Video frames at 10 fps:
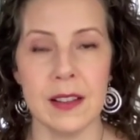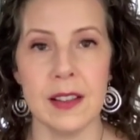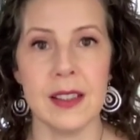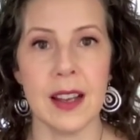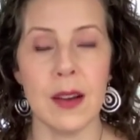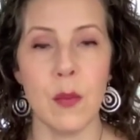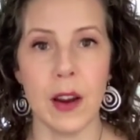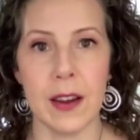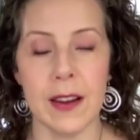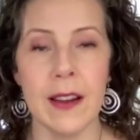The same
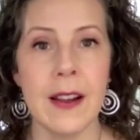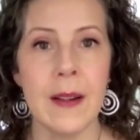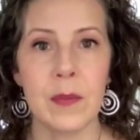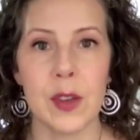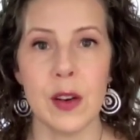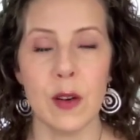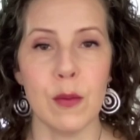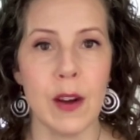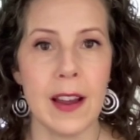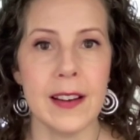way,
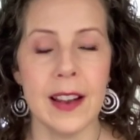red